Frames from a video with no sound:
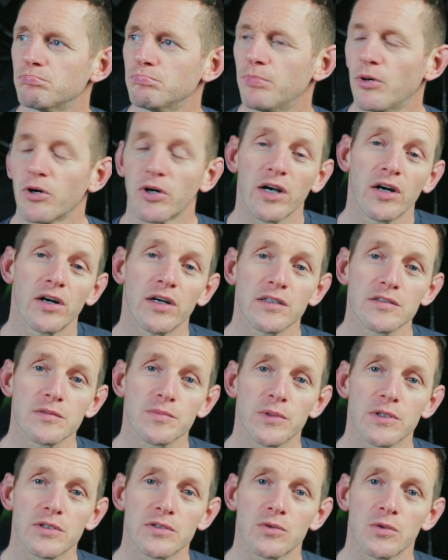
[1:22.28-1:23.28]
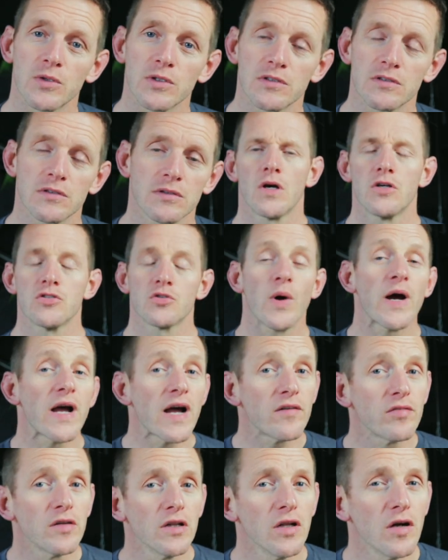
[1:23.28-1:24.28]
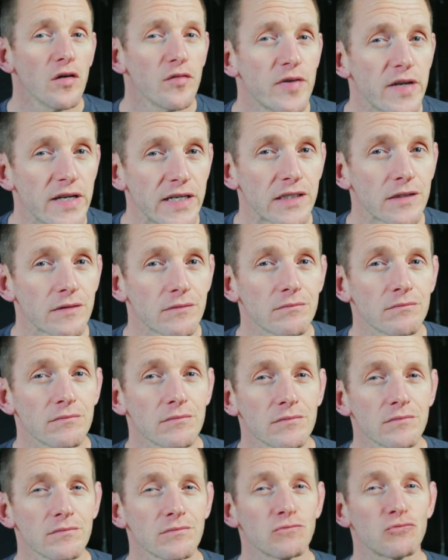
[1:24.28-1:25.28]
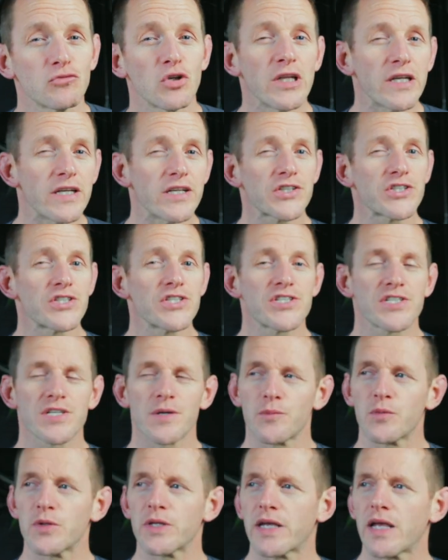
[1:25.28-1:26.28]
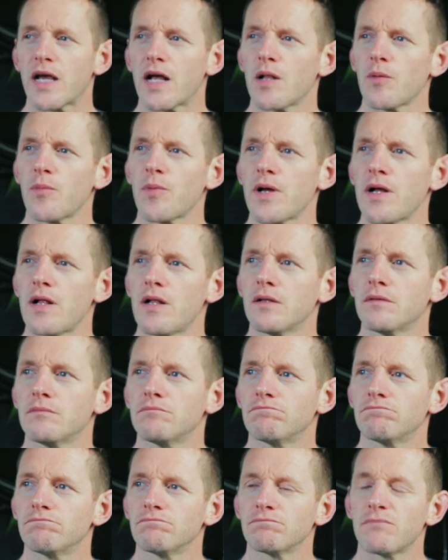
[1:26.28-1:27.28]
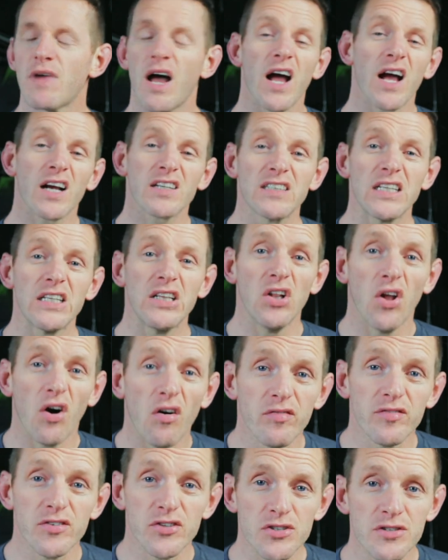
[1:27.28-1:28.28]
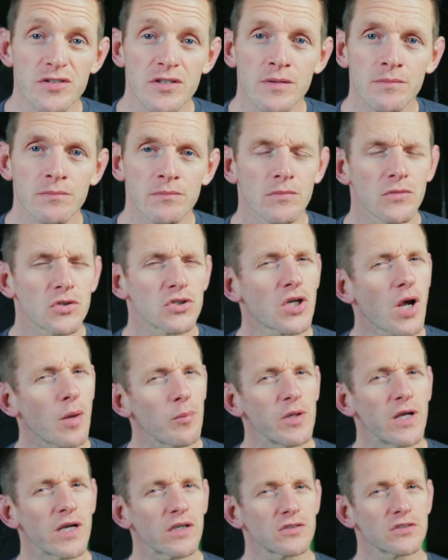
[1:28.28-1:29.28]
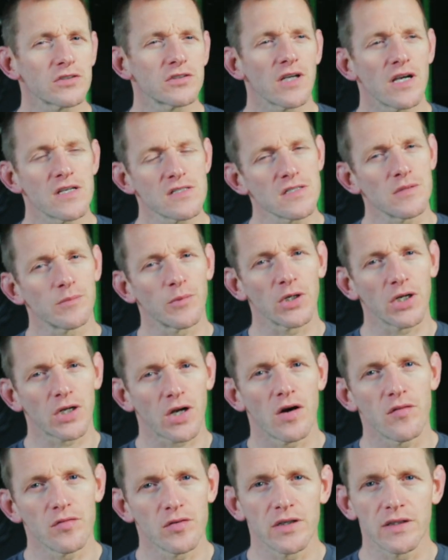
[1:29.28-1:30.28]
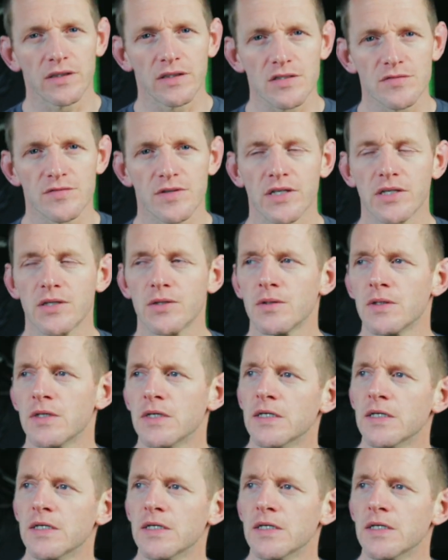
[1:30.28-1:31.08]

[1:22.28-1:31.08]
Bulgarian split squats. So I have a love-hate relationship with the kettlebell. I actually love using them. There's a couple of exercises I'm gonna cover in this video